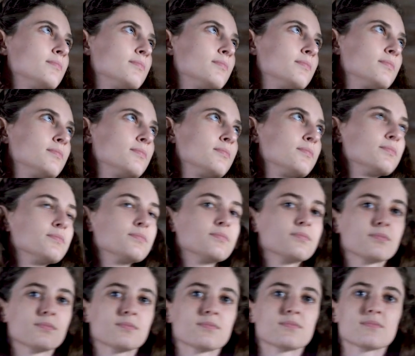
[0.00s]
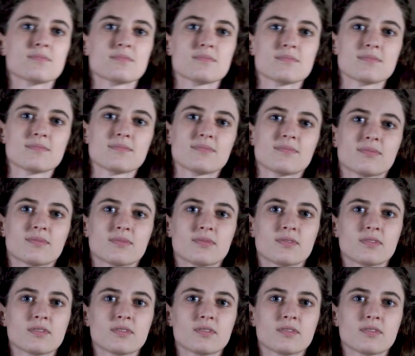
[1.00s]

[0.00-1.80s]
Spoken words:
(no one is talking)